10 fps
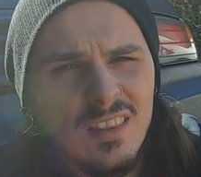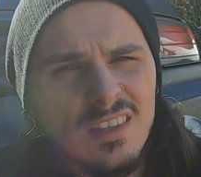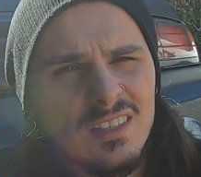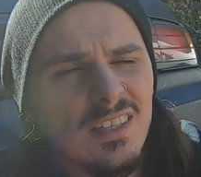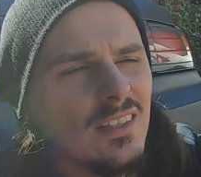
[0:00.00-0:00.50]

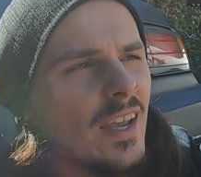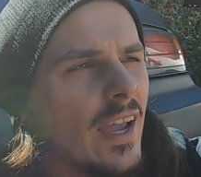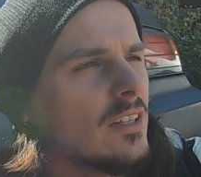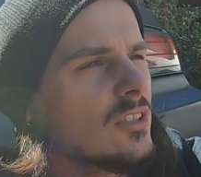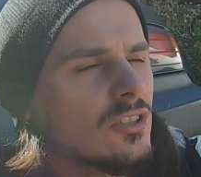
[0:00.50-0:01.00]
this and
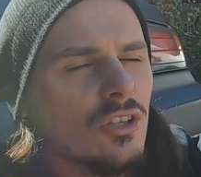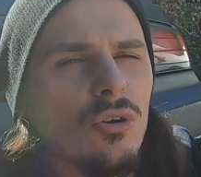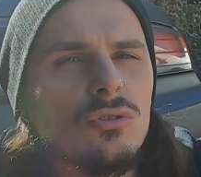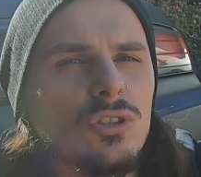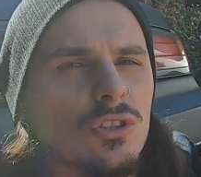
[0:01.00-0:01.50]
that. It's
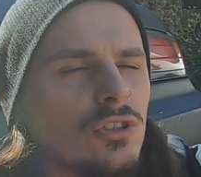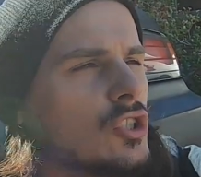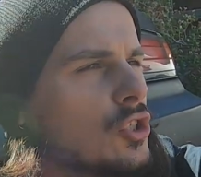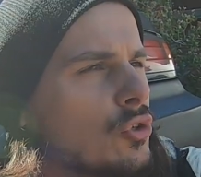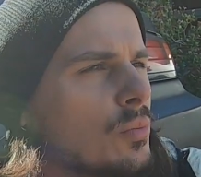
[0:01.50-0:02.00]
so
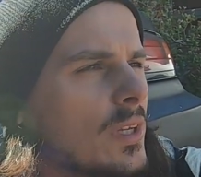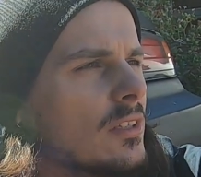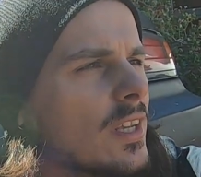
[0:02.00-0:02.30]
stupid.